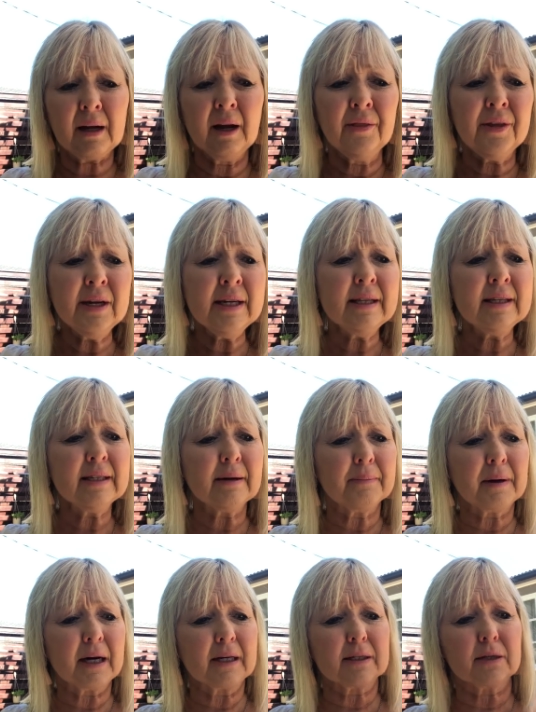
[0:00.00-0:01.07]
I think in some
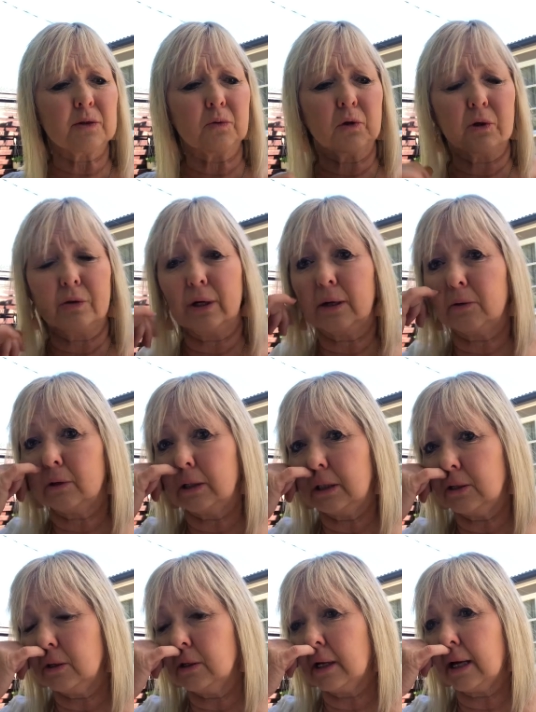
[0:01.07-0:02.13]
parts of the world they already
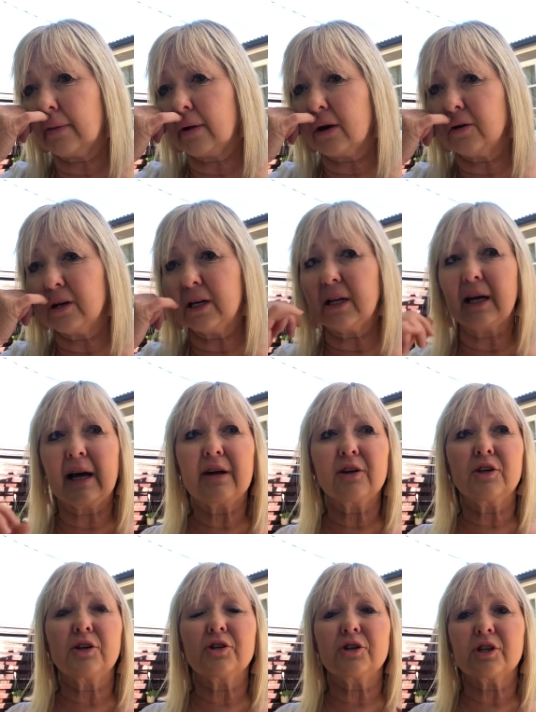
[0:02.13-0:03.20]
do that. They only allow you
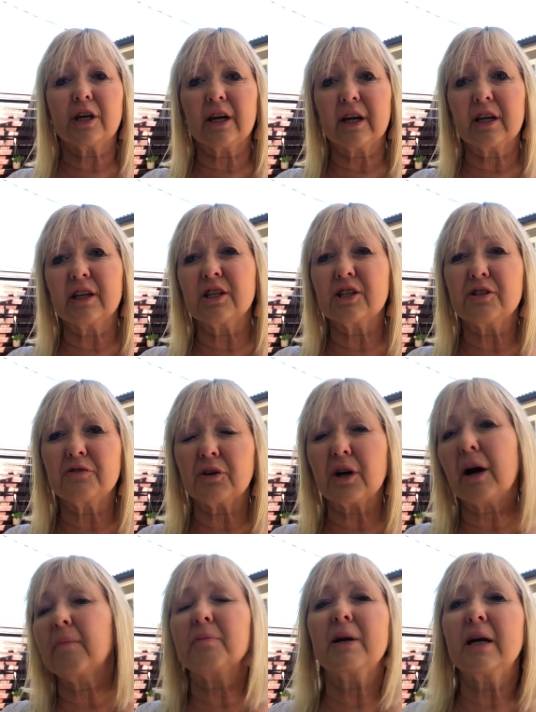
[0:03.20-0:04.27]
to use your air conditioner for a
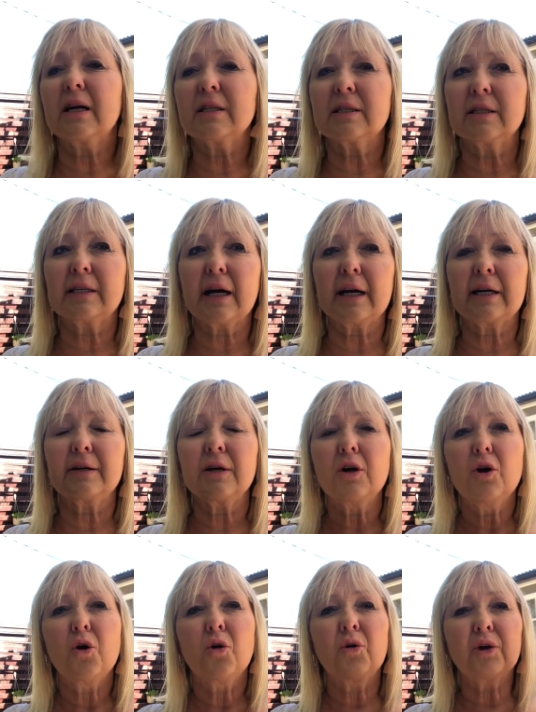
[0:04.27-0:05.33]
couple of hours a day
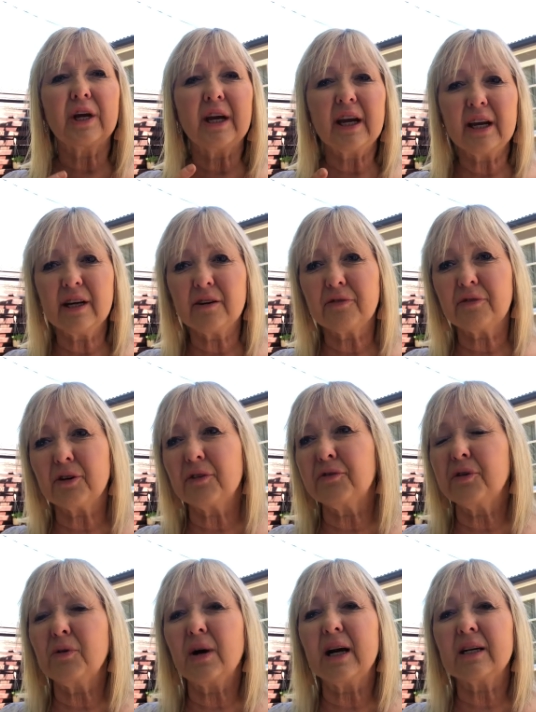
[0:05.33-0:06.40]
or your heater for a
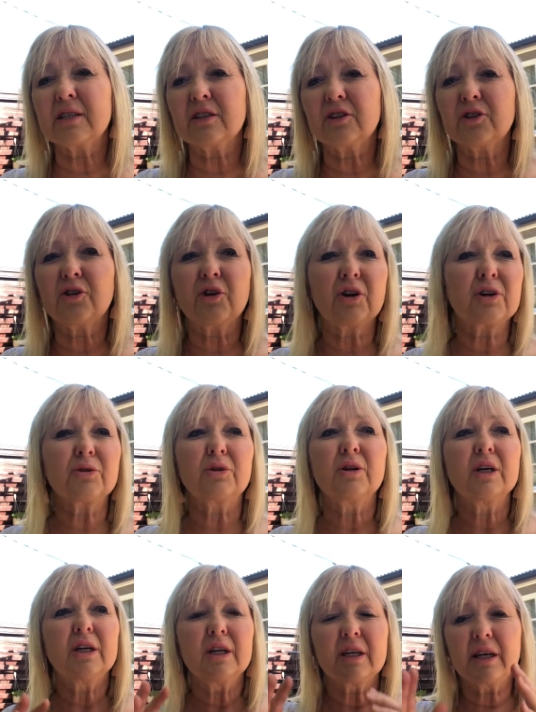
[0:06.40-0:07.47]
few hours at night or
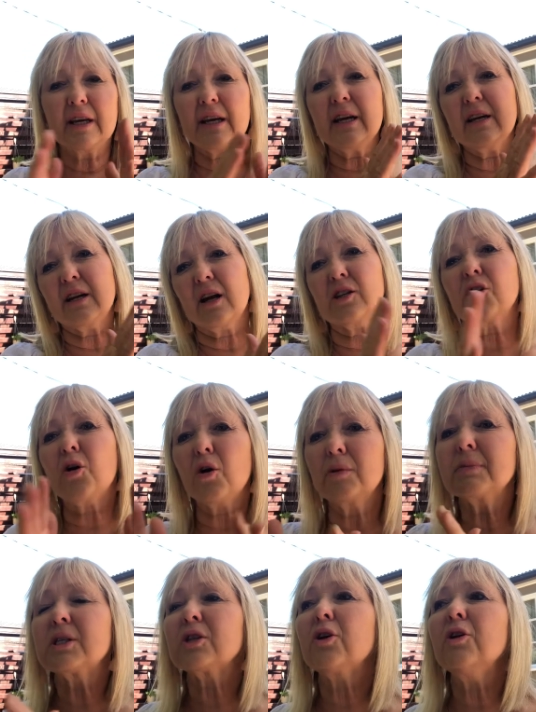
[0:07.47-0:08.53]
you get a time
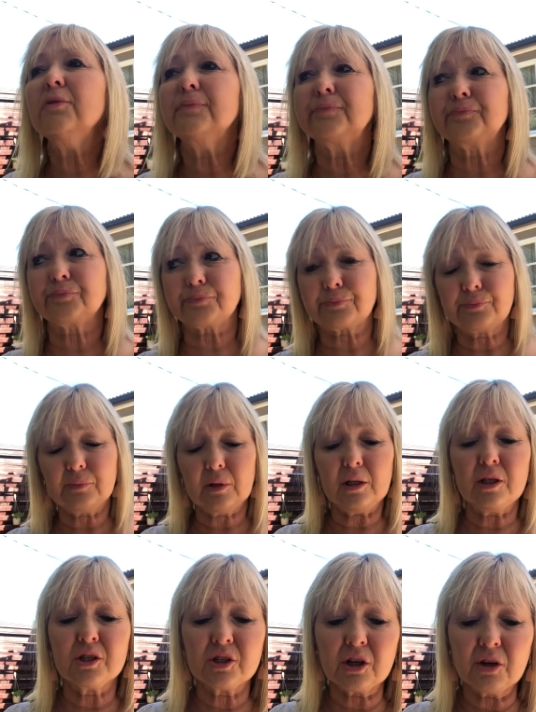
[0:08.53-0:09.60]
slot.
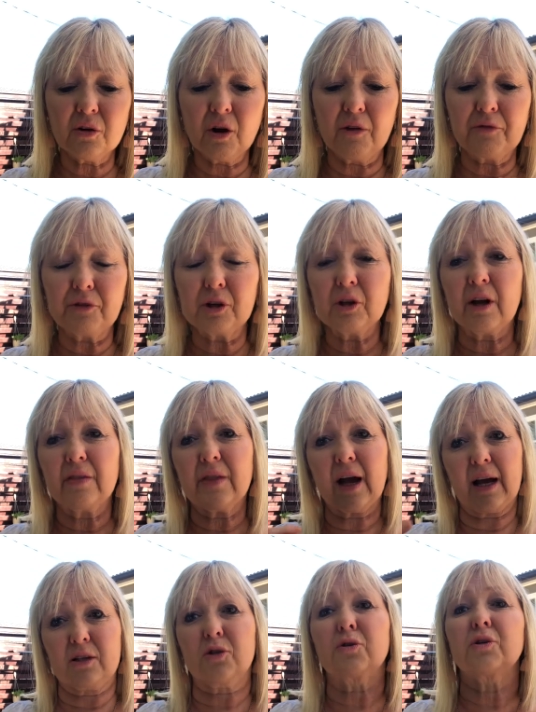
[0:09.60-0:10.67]
So I feel like
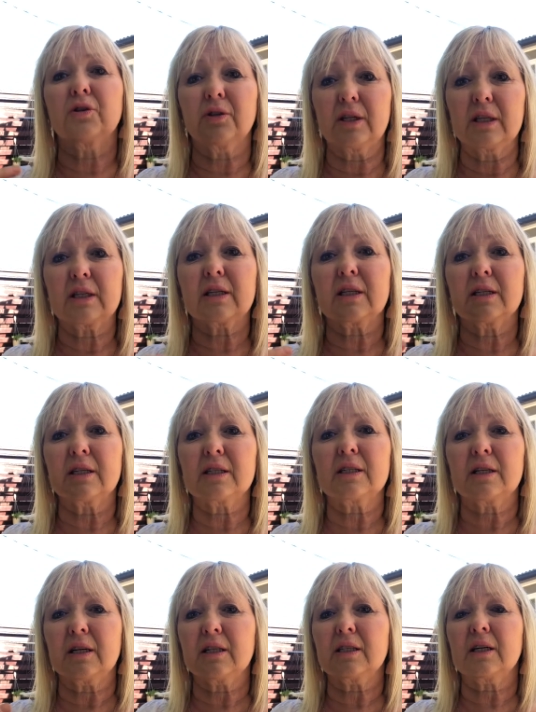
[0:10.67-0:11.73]
that sort of thing is going to
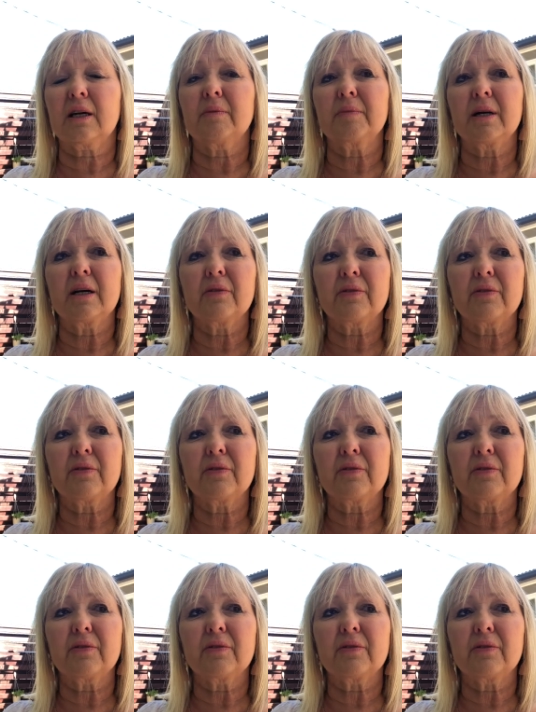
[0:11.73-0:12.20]
start to come out.